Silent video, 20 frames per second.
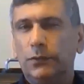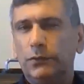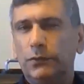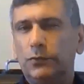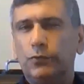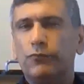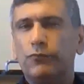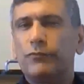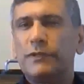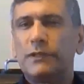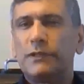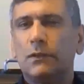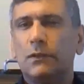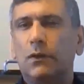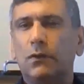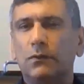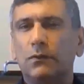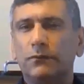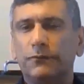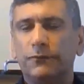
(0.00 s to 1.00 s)
in order to
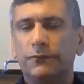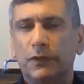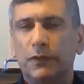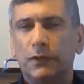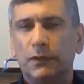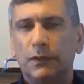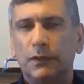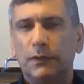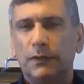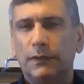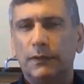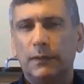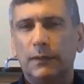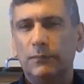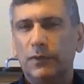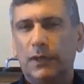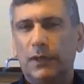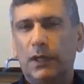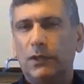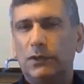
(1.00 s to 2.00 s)
resolve
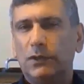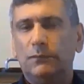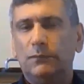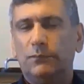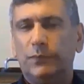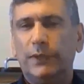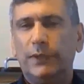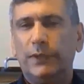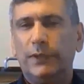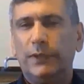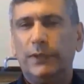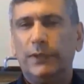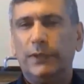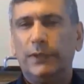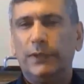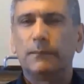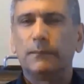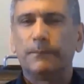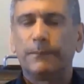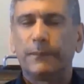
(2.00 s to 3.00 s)
communication
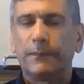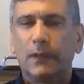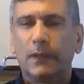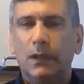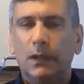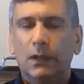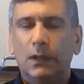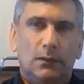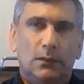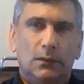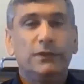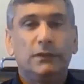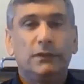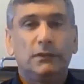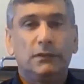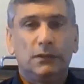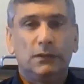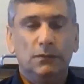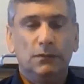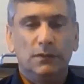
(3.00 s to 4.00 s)
breakdown. Of
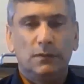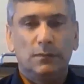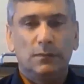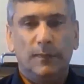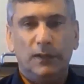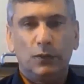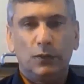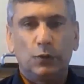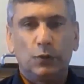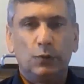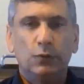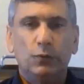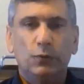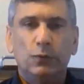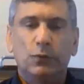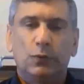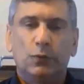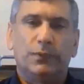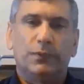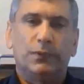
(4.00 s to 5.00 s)
course, students may
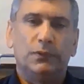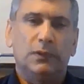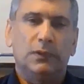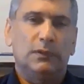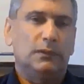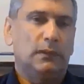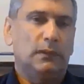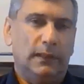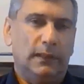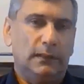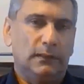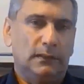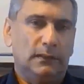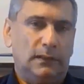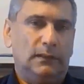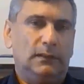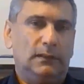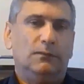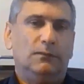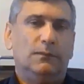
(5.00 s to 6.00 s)
choose to pronounce like
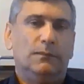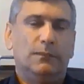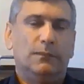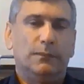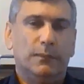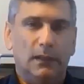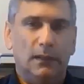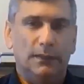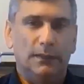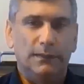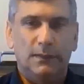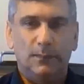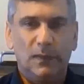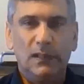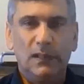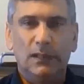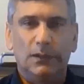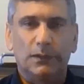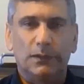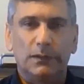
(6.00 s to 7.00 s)
native
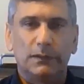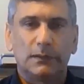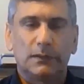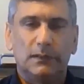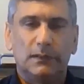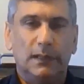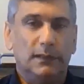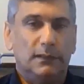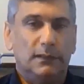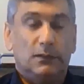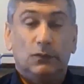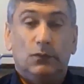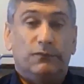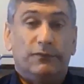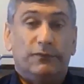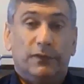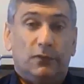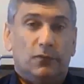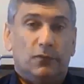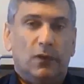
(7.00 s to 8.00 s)
speakers. There is
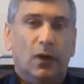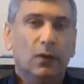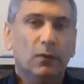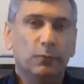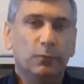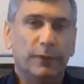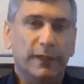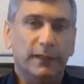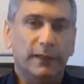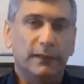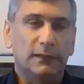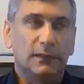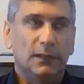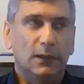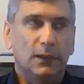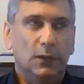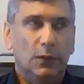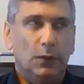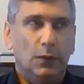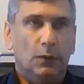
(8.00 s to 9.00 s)
nothing wrong with
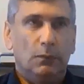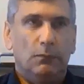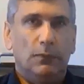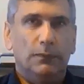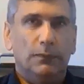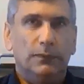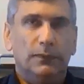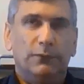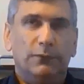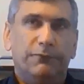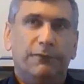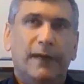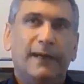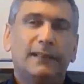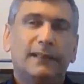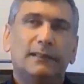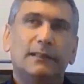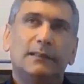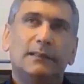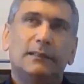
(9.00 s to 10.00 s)
it. Well, the
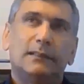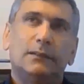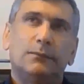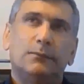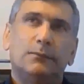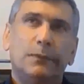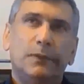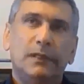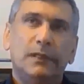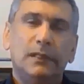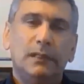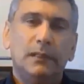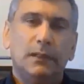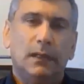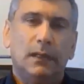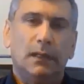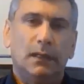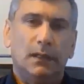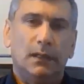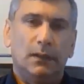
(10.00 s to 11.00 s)
fact is that
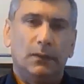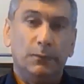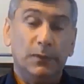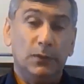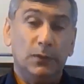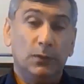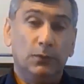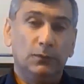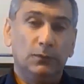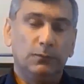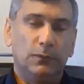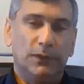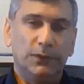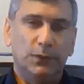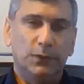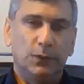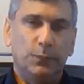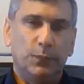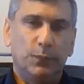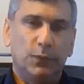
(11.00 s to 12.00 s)
we don't
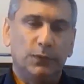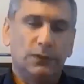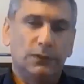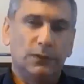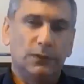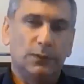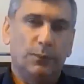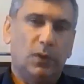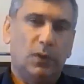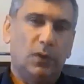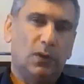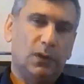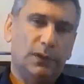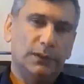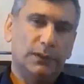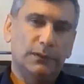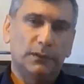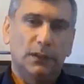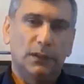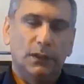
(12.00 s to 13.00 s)
want to put the
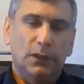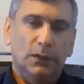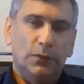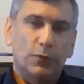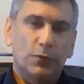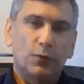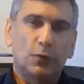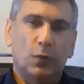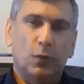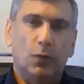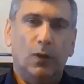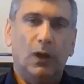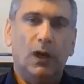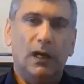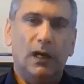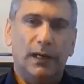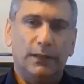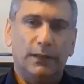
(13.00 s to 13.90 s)
bars so